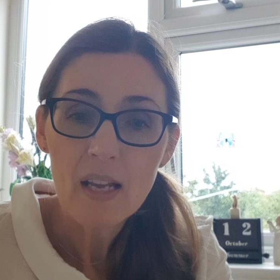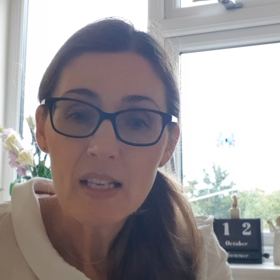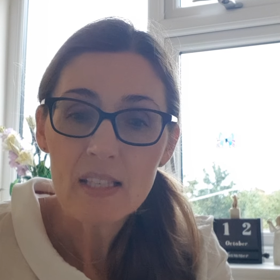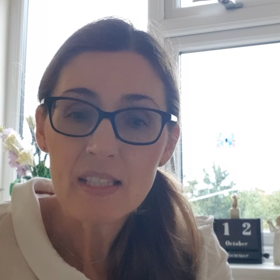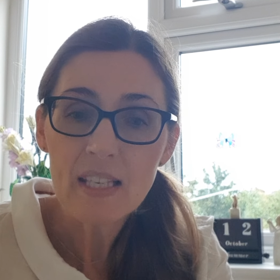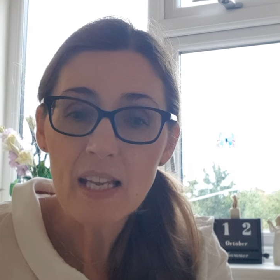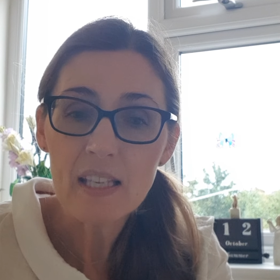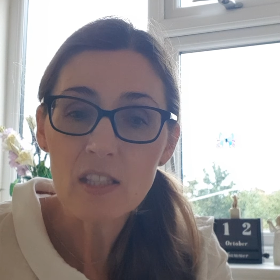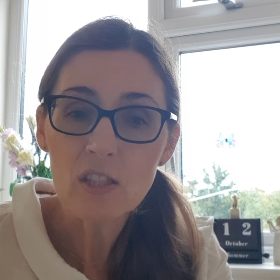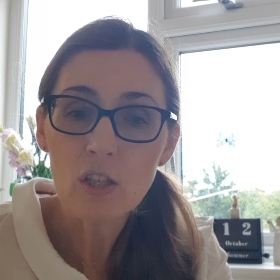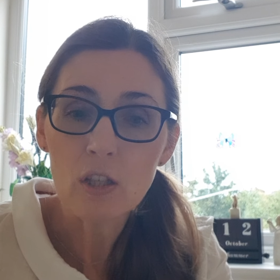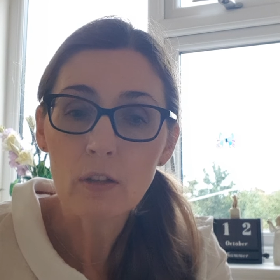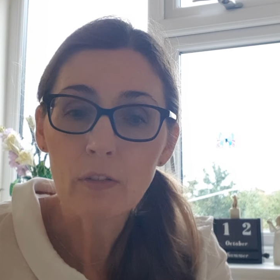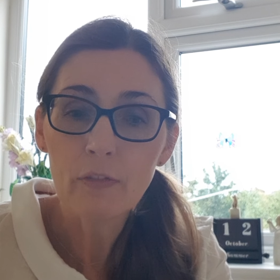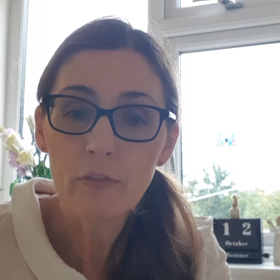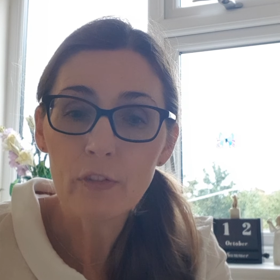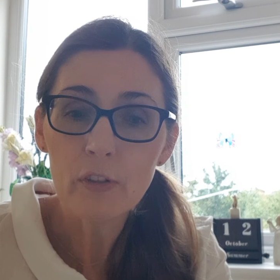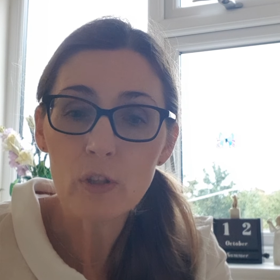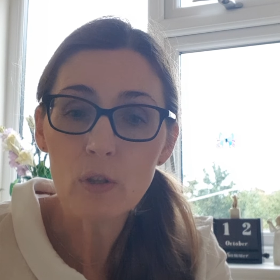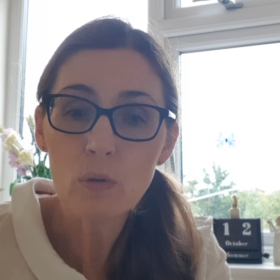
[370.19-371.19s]
tested
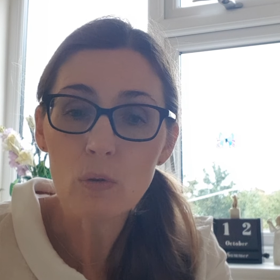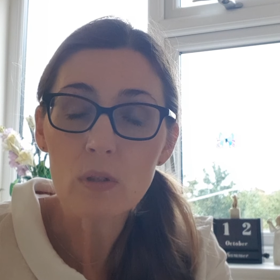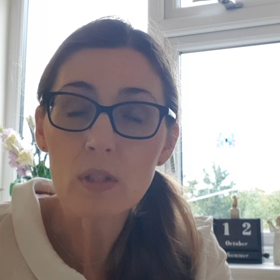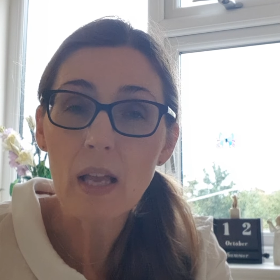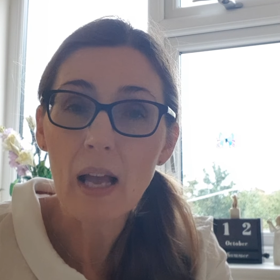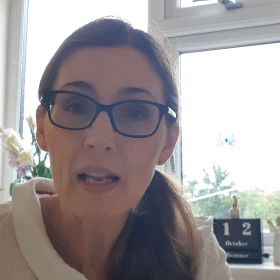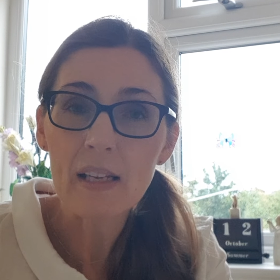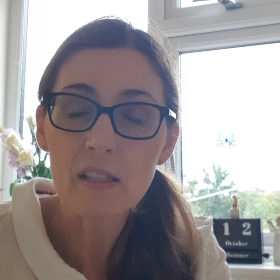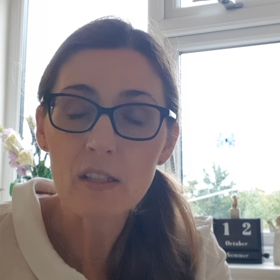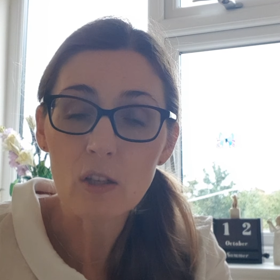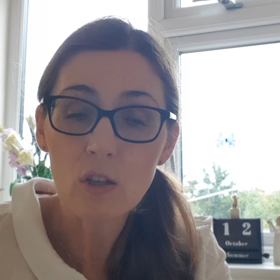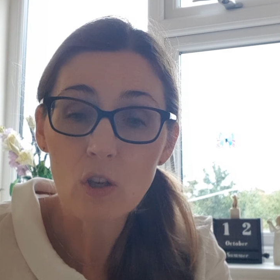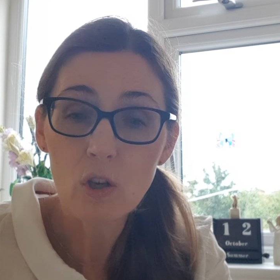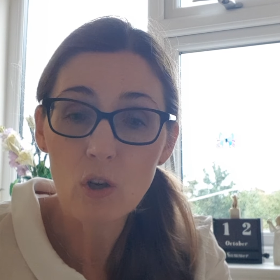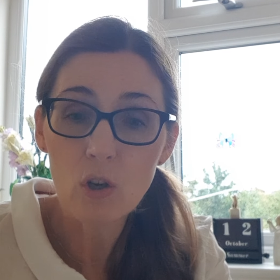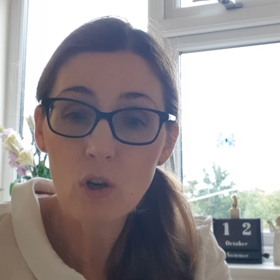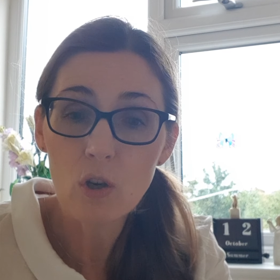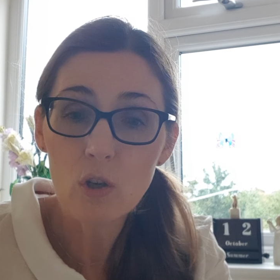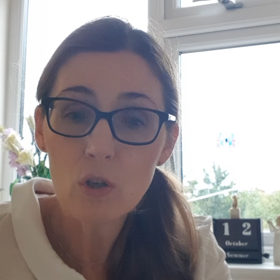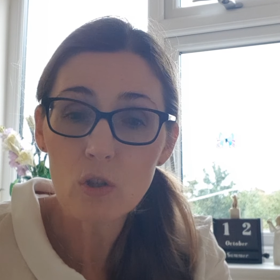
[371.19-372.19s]
fruits and a
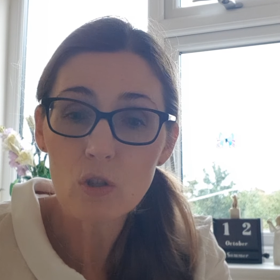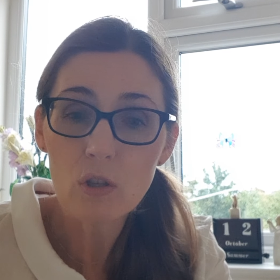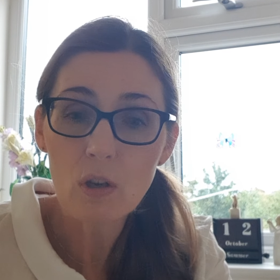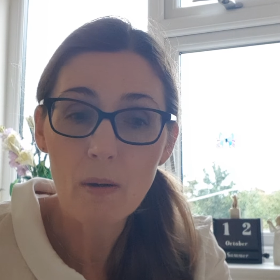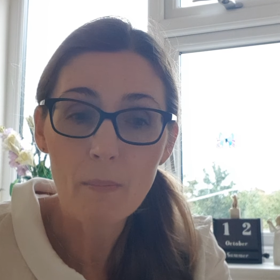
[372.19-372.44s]
goat,